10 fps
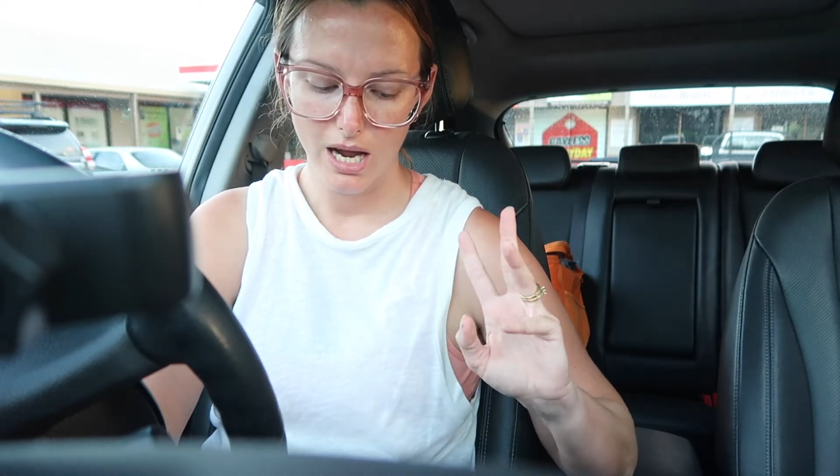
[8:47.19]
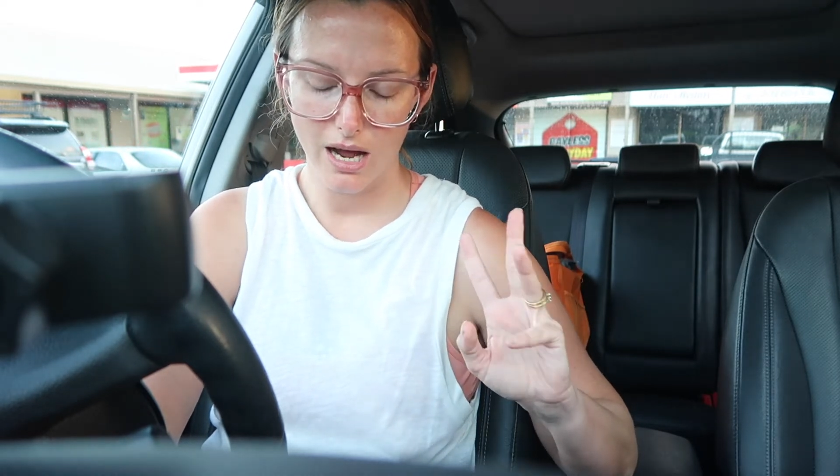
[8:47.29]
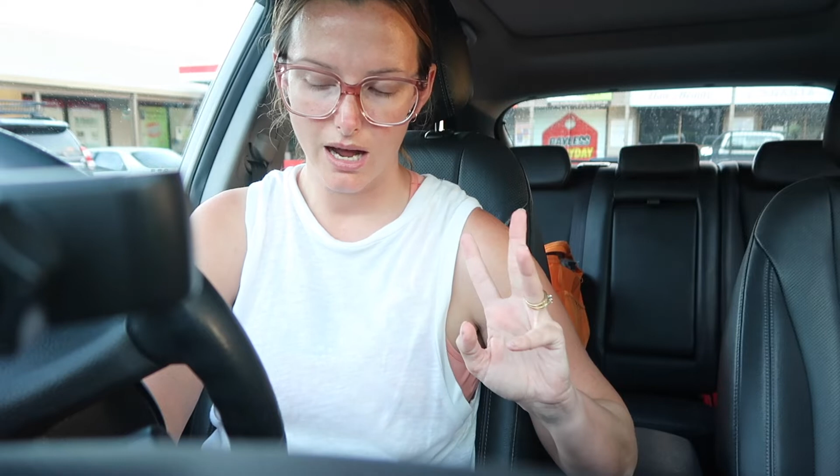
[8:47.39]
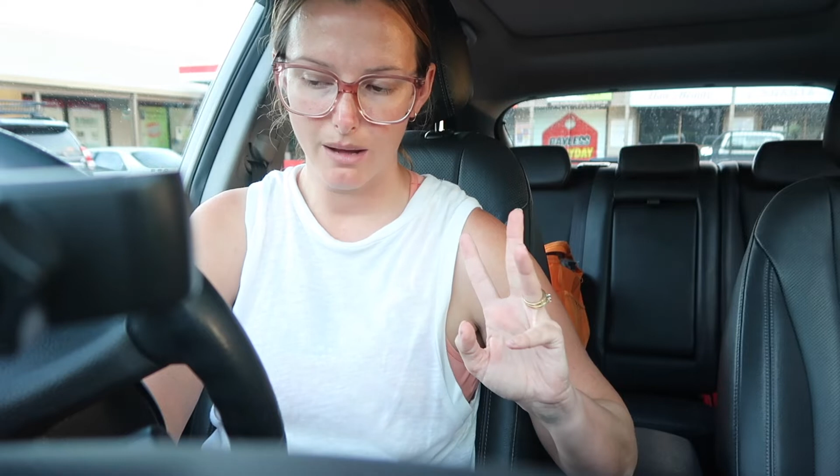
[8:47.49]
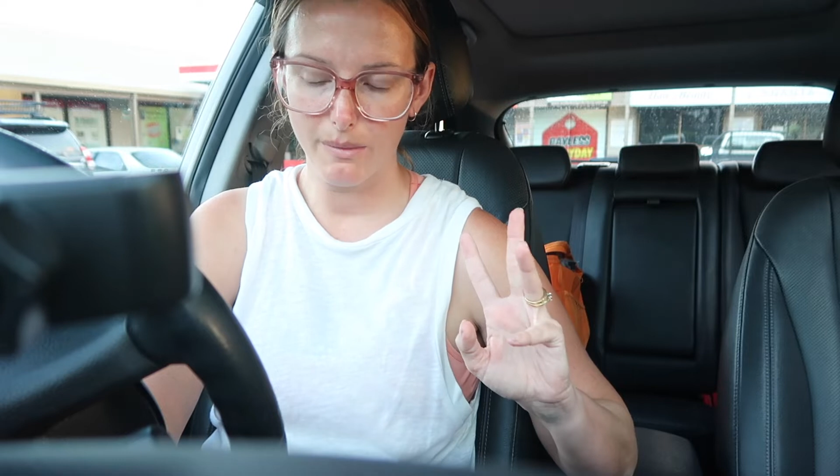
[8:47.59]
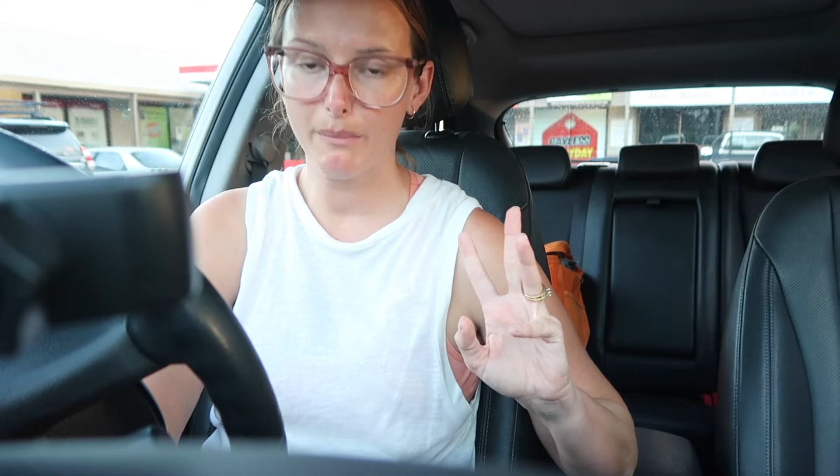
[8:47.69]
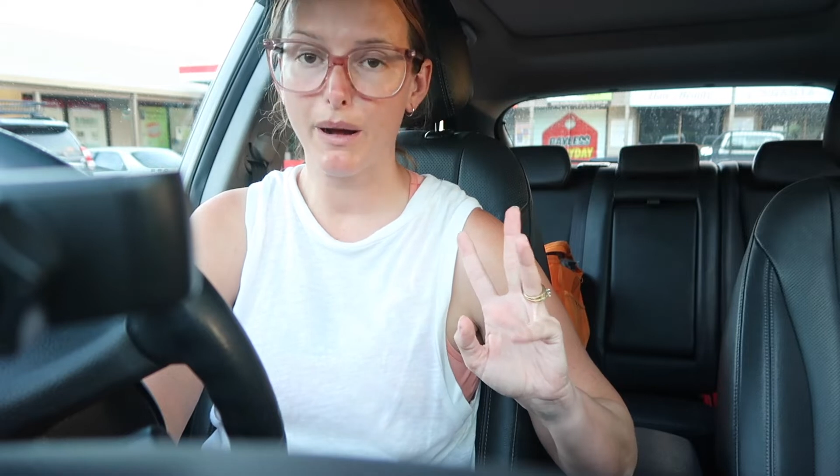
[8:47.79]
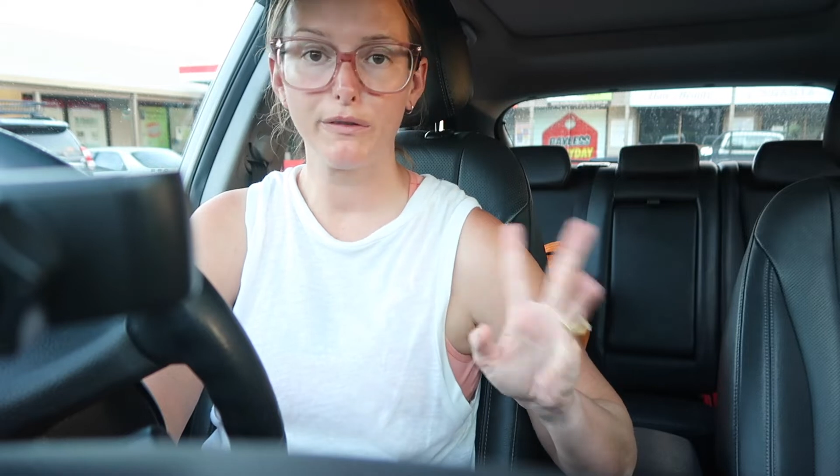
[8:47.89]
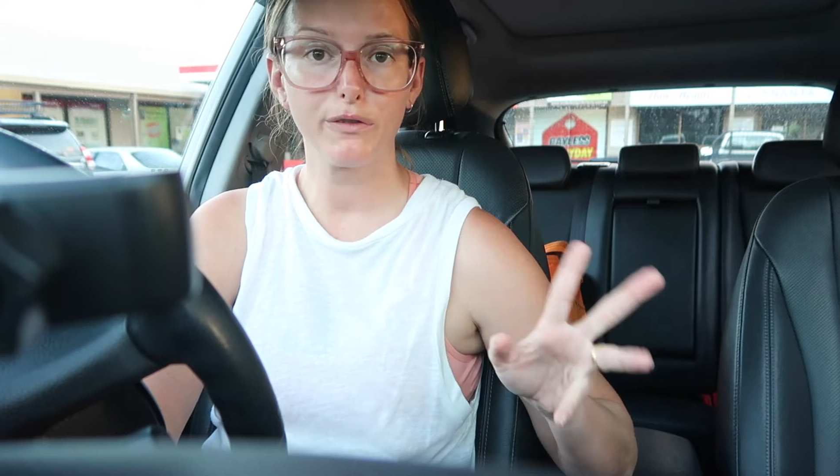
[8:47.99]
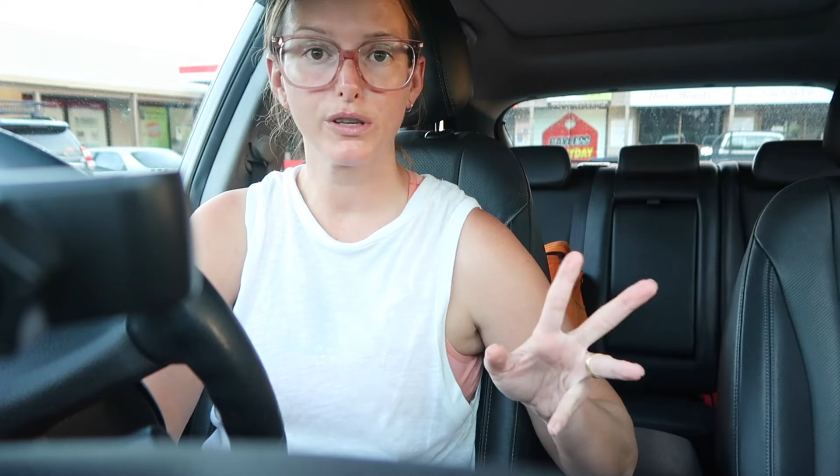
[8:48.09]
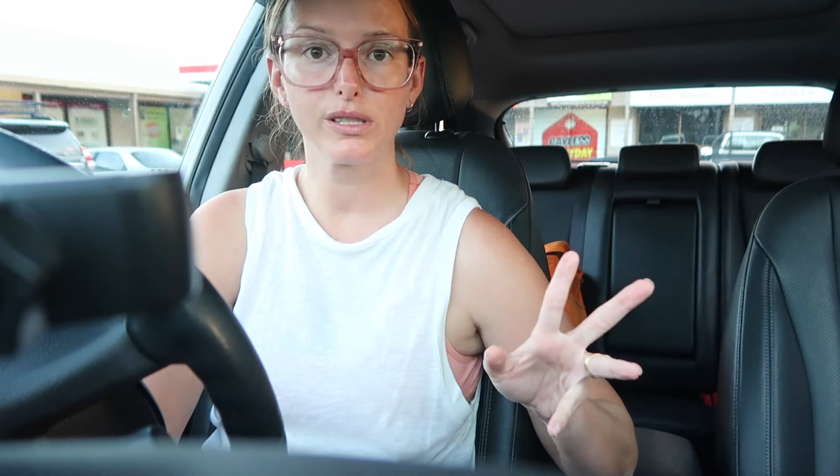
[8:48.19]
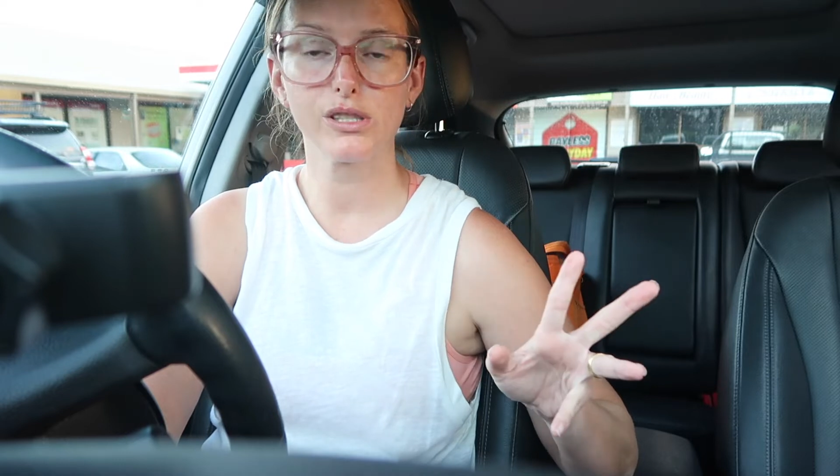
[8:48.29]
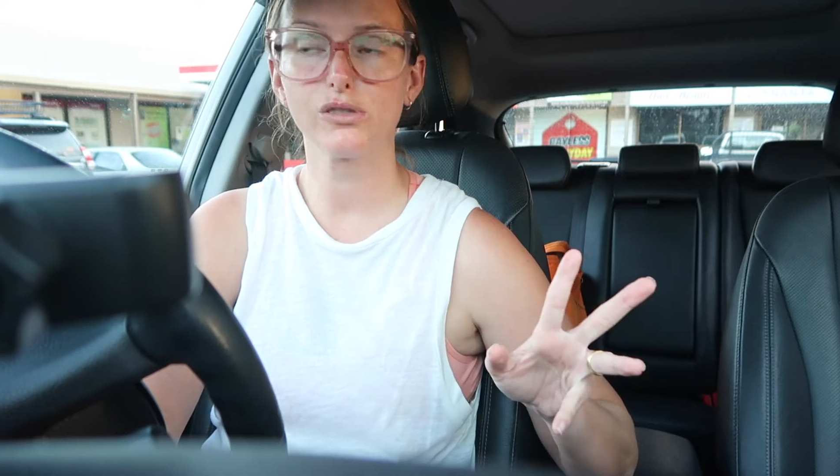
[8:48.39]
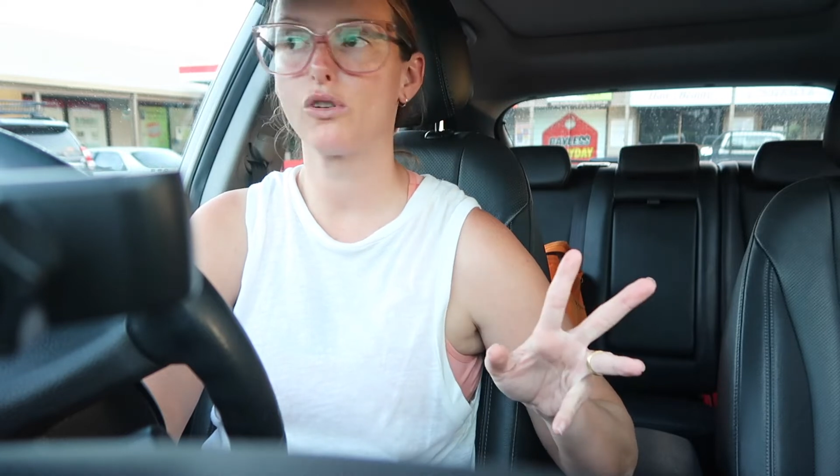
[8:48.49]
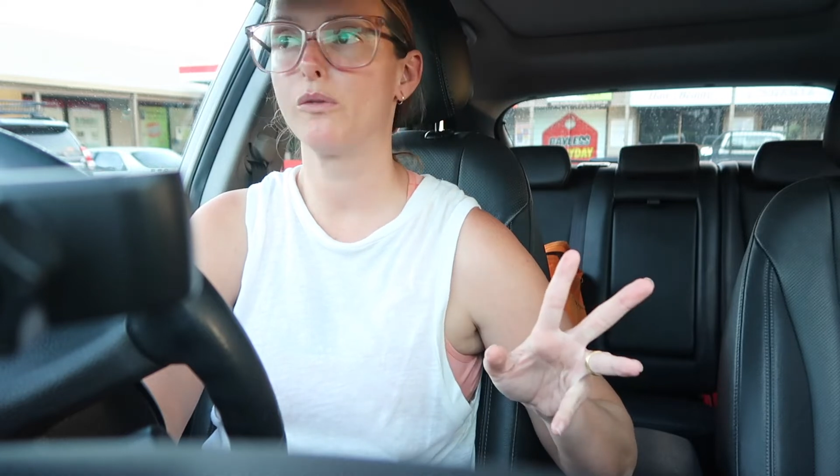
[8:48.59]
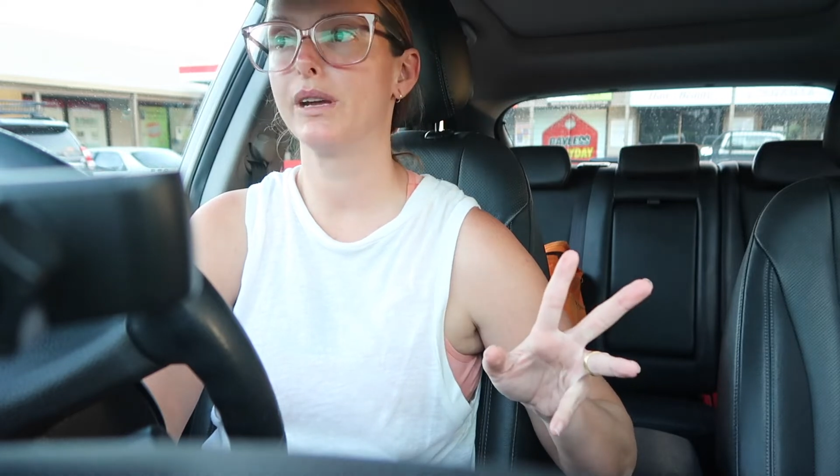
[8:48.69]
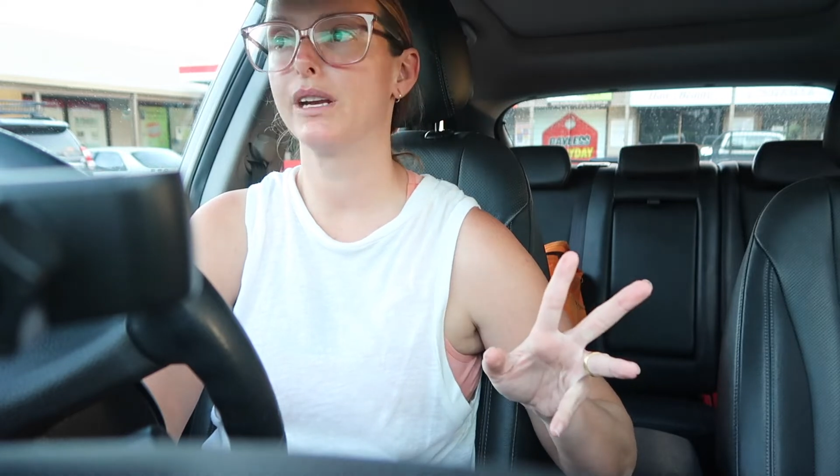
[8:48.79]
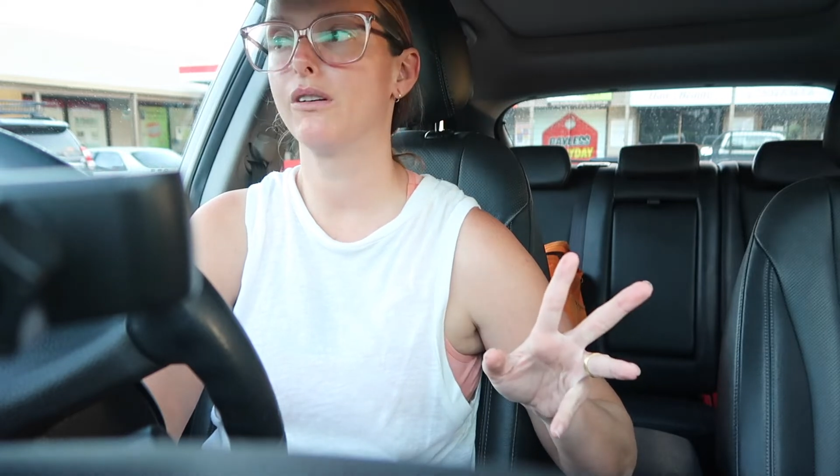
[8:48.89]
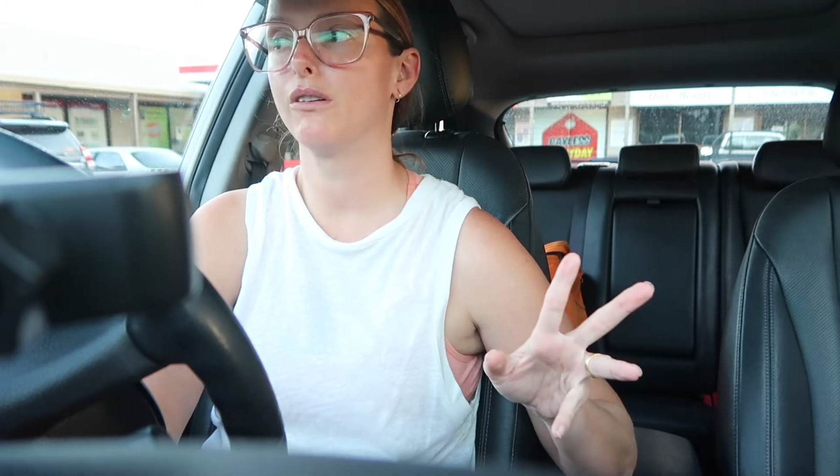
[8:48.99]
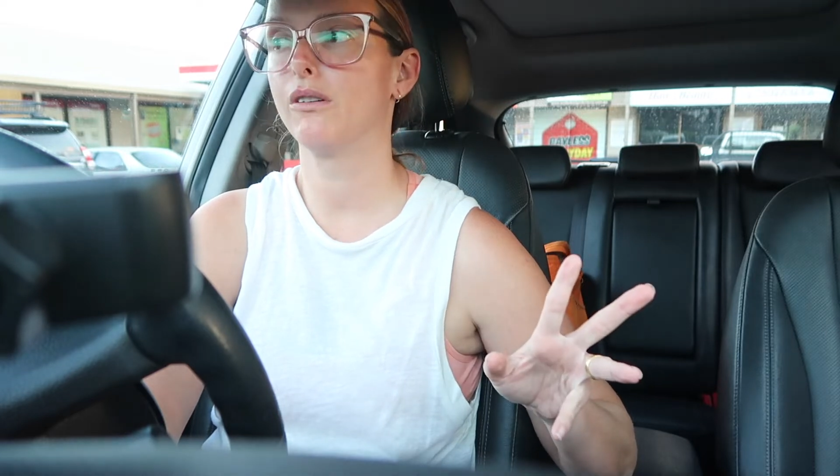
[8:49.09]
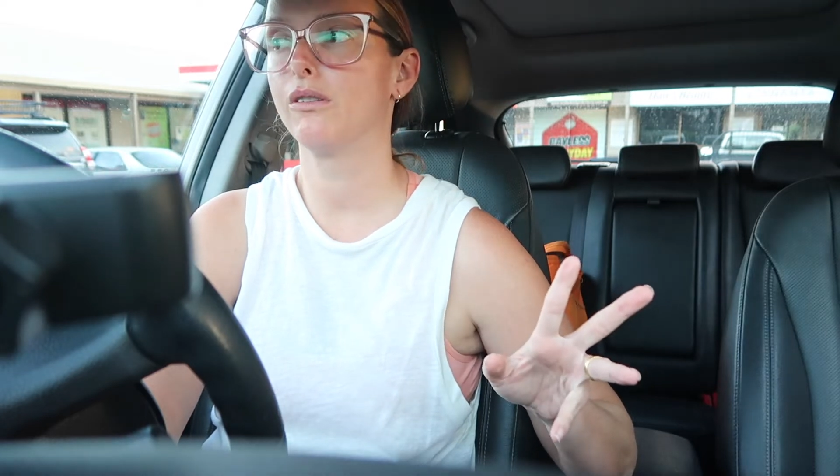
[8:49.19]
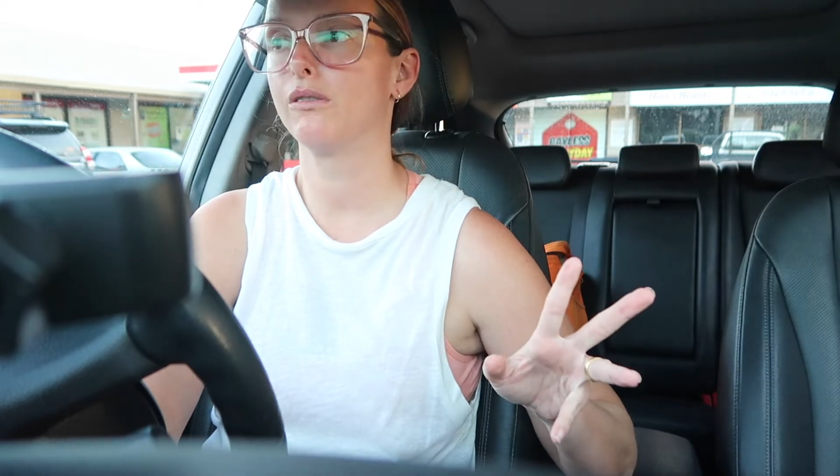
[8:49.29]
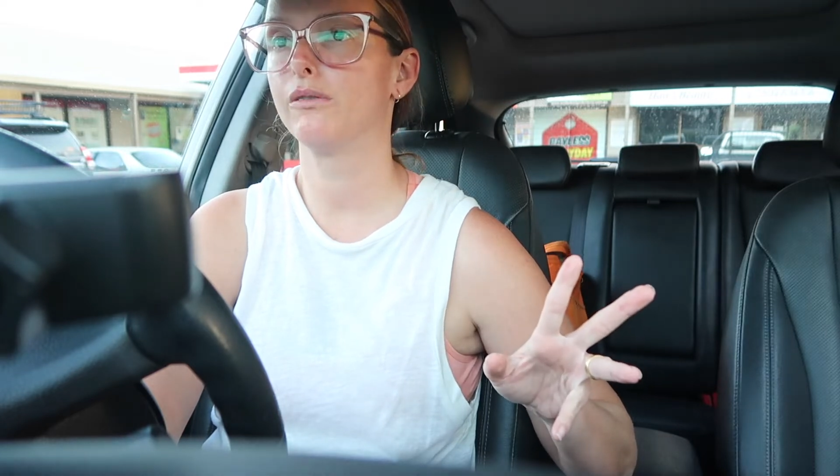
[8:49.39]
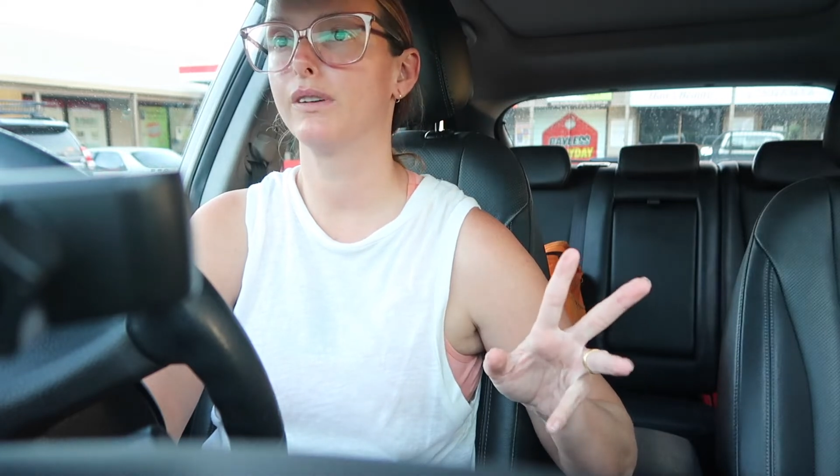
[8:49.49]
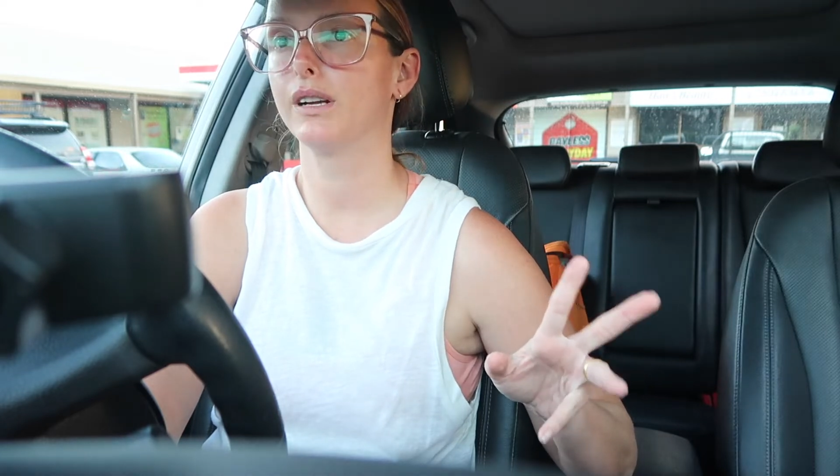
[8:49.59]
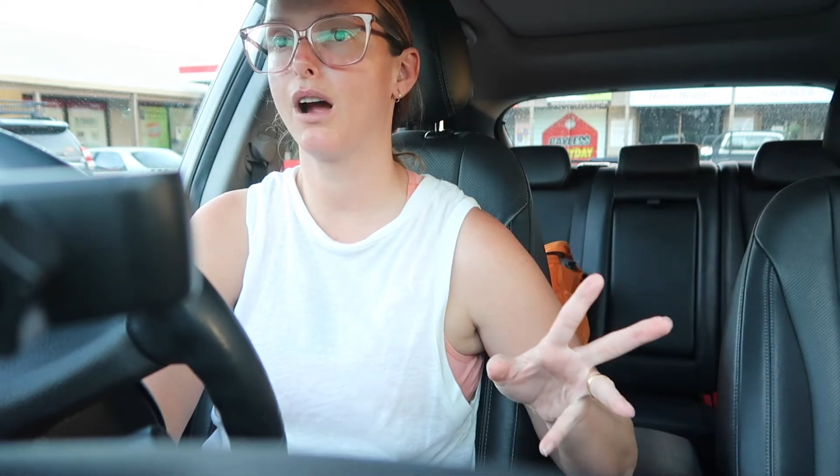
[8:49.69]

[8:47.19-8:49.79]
my first installment of